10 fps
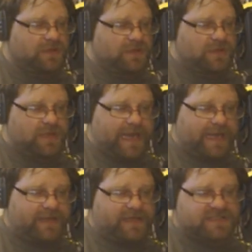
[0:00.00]

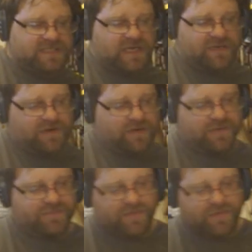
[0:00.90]
Alex, an immigrant
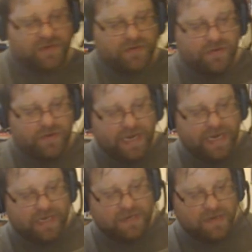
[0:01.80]
from
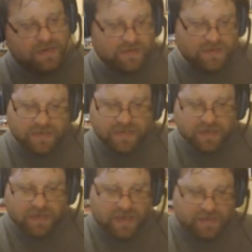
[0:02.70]
Ukraine,
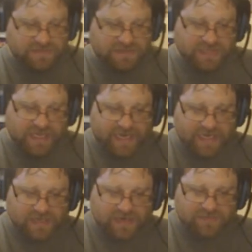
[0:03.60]
comes to
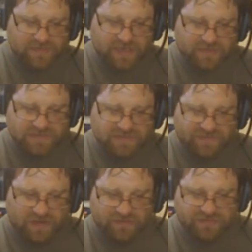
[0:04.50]
Canada and becomes
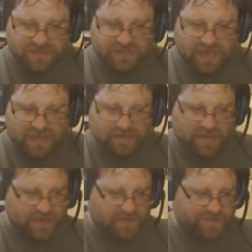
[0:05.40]
involved with an online
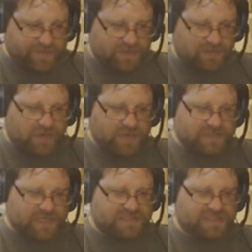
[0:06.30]
criminal
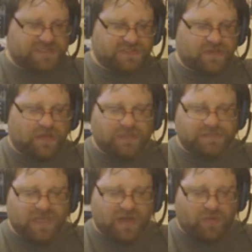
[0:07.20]
organization called
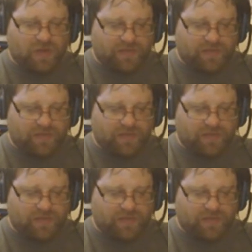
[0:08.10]
Dark Web.